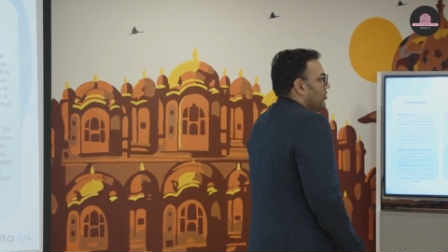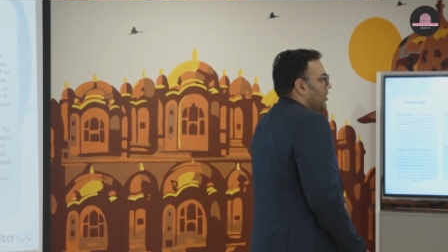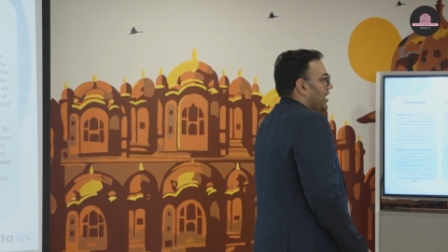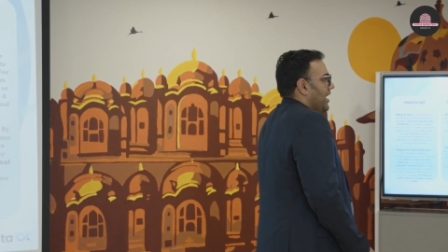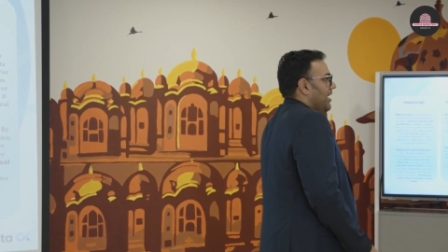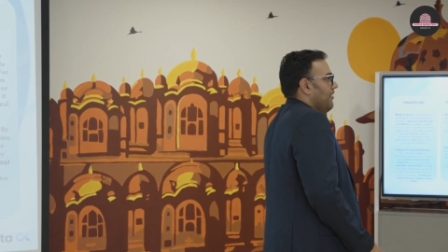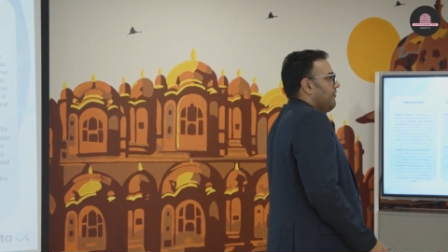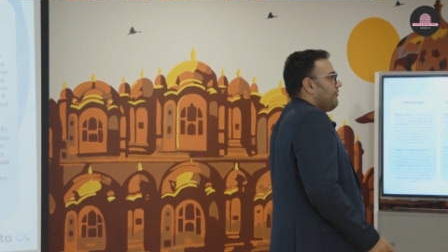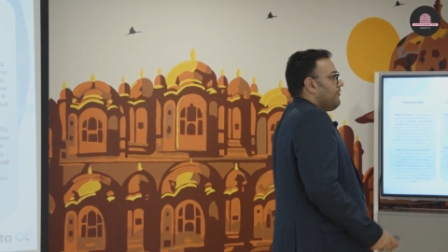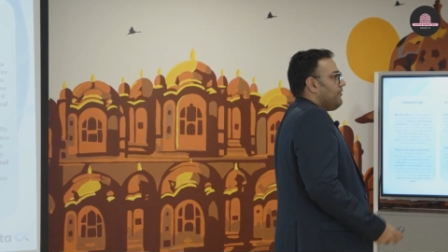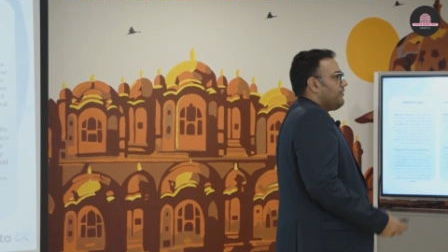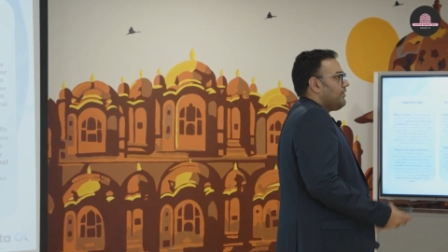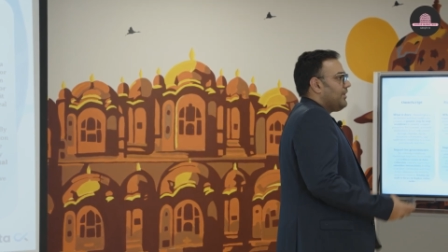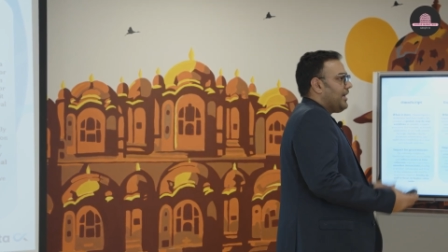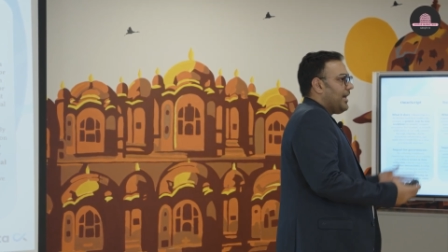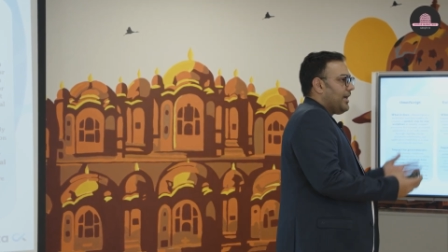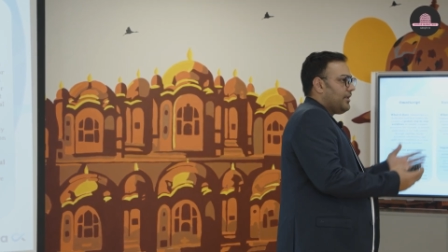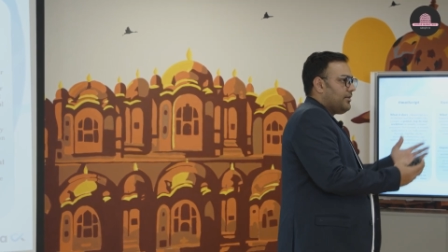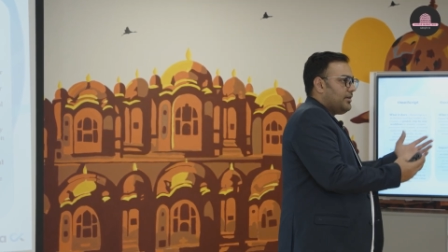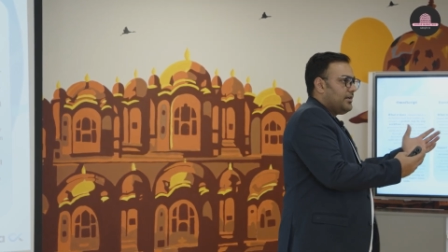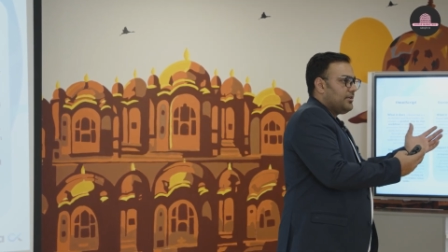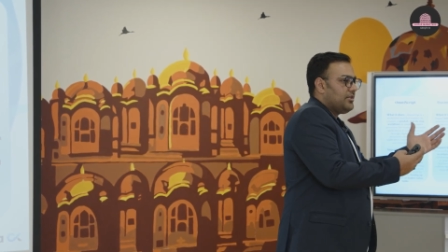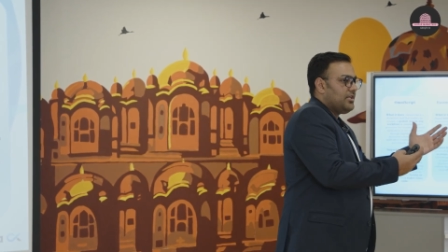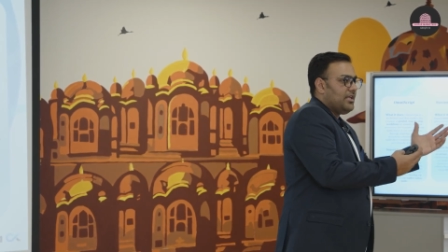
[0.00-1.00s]
you have
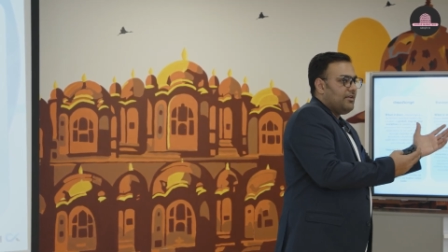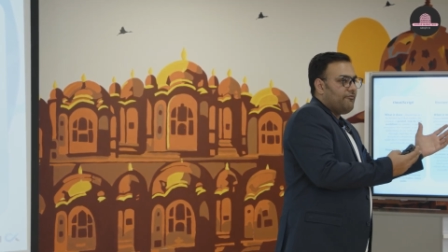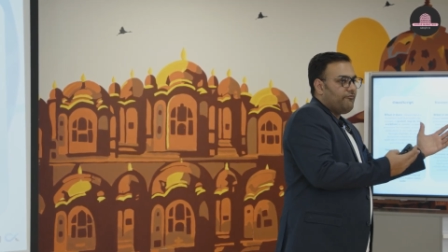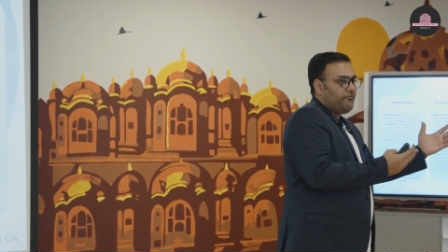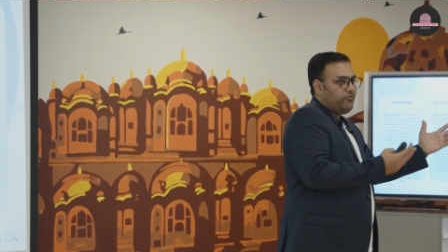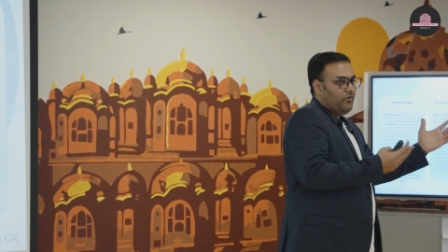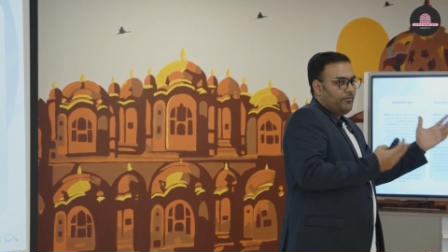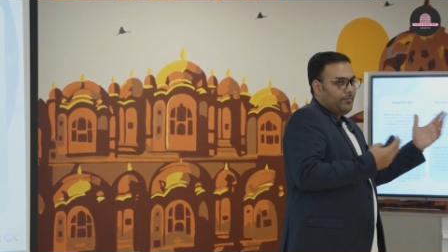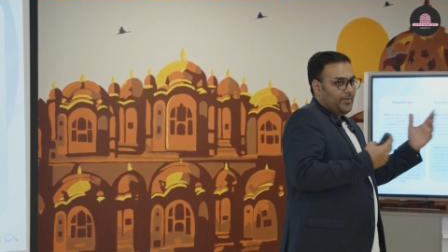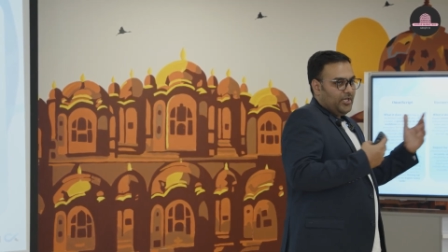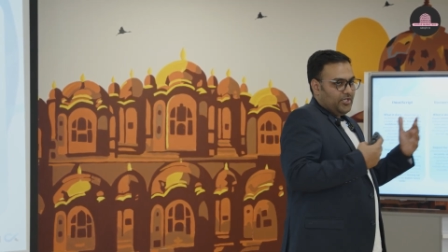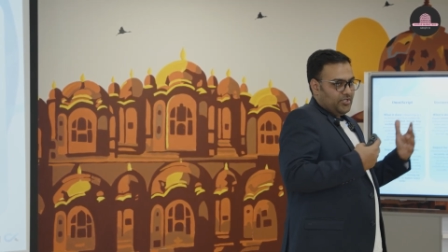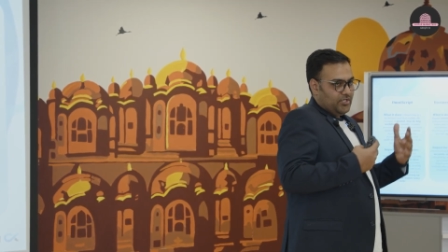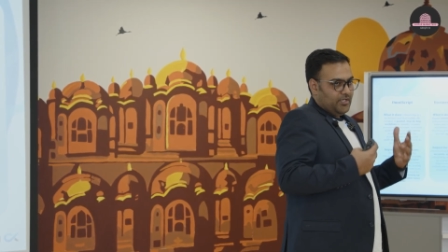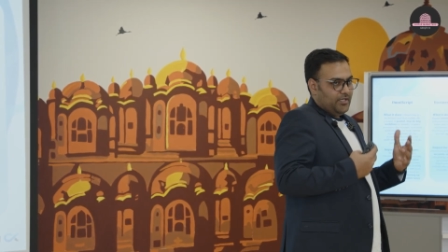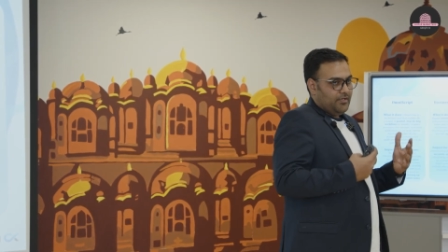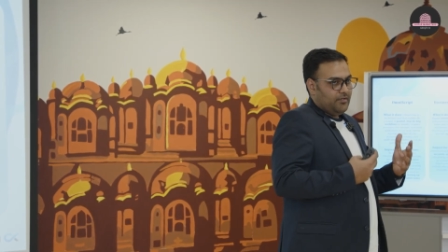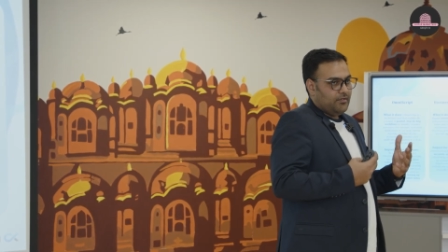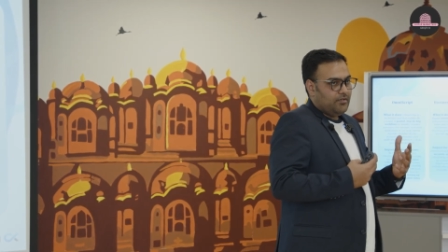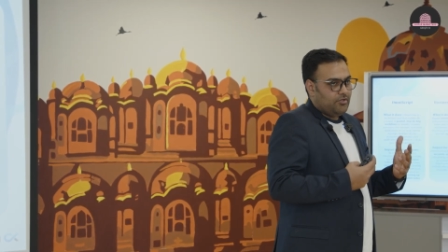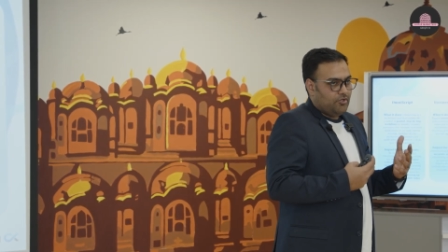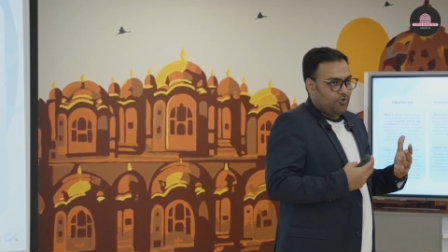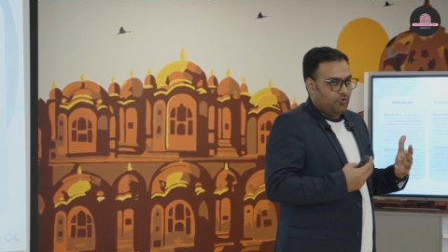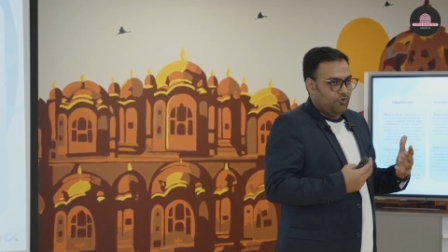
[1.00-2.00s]
gathered the
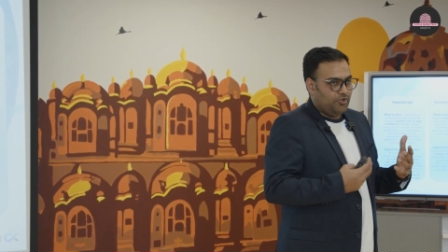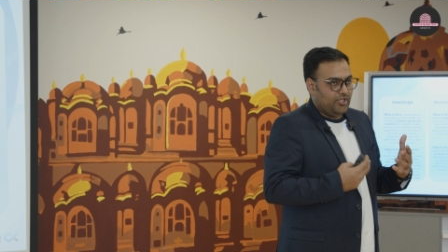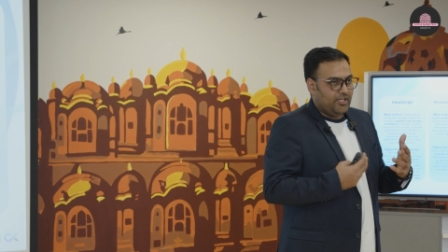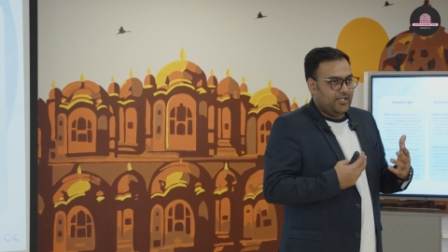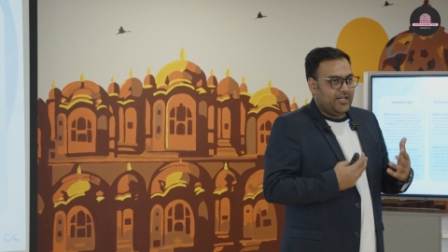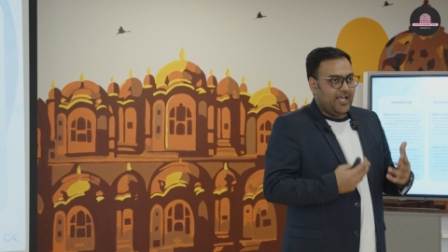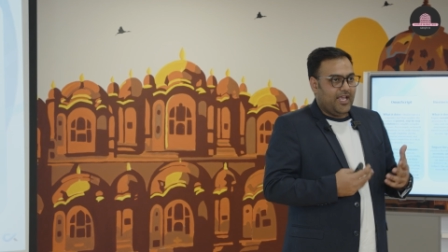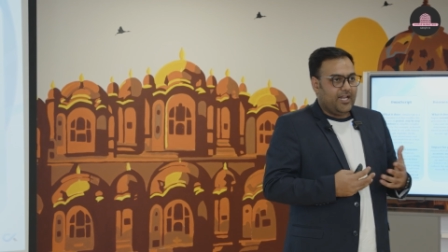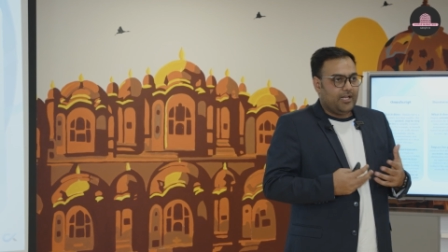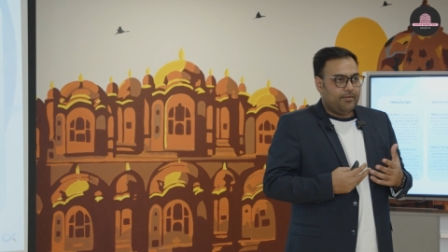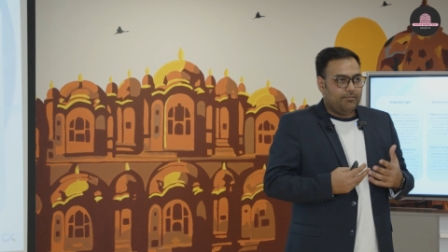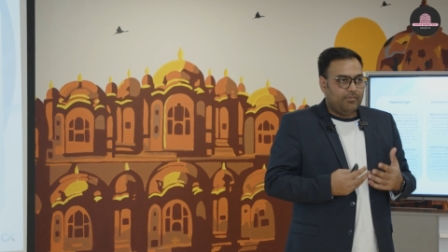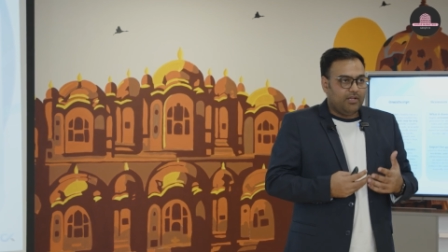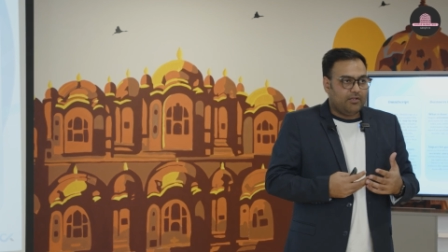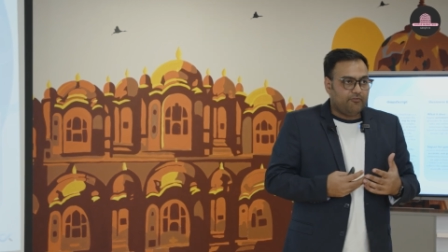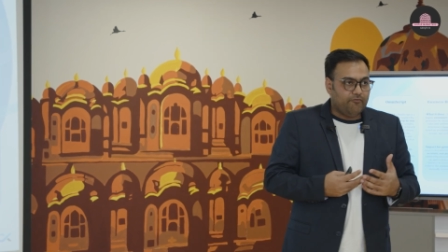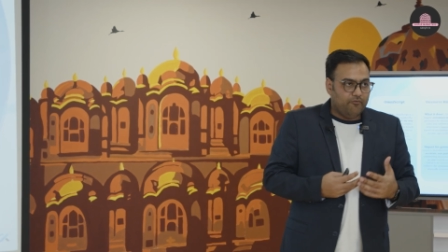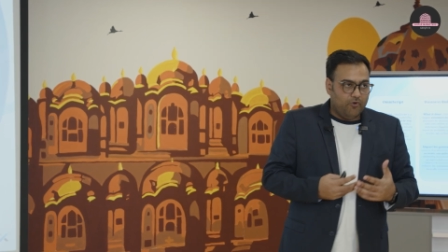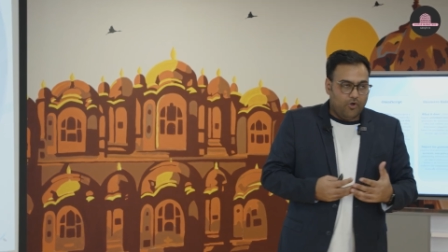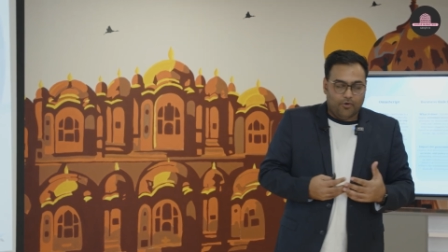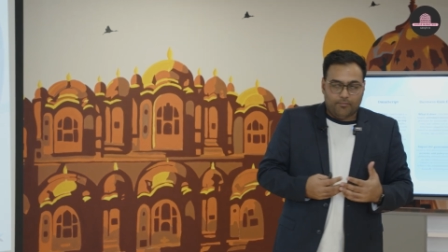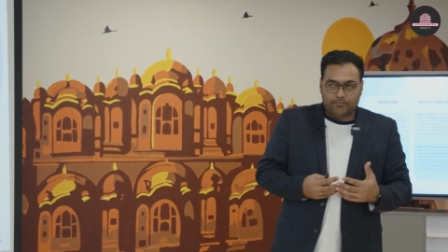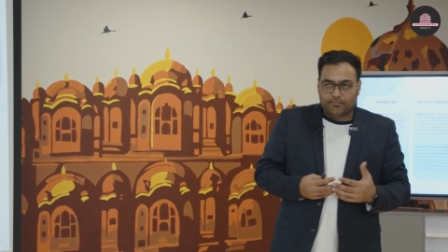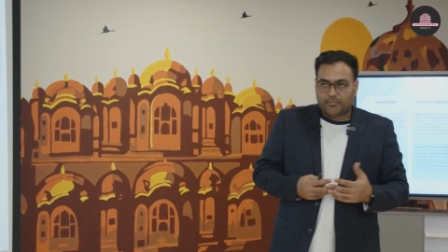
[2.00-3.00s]
information through the dynamic
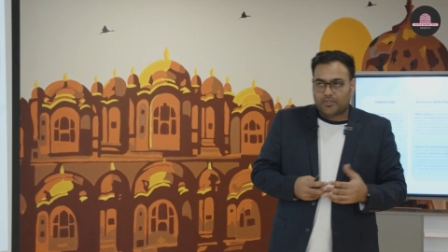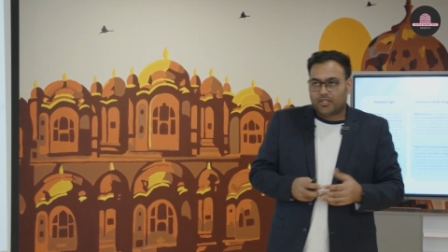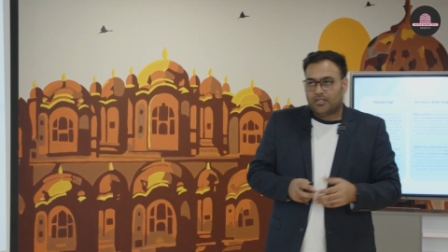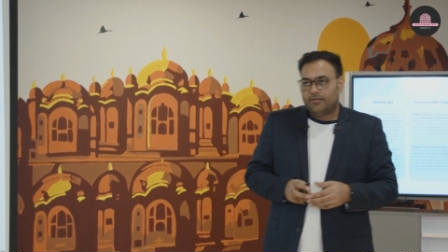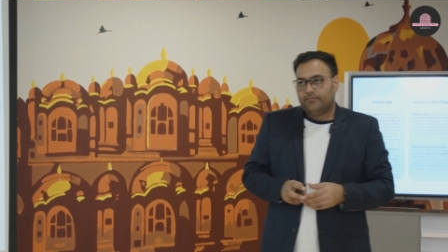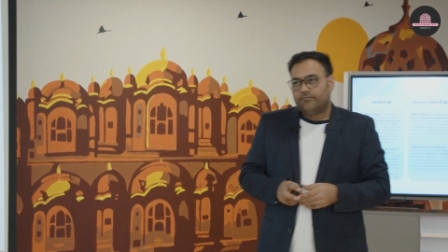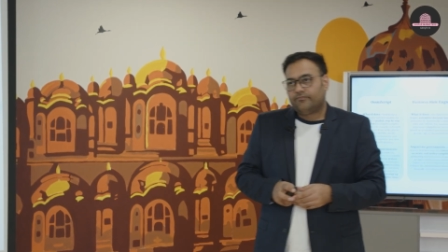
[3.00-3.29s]
forms,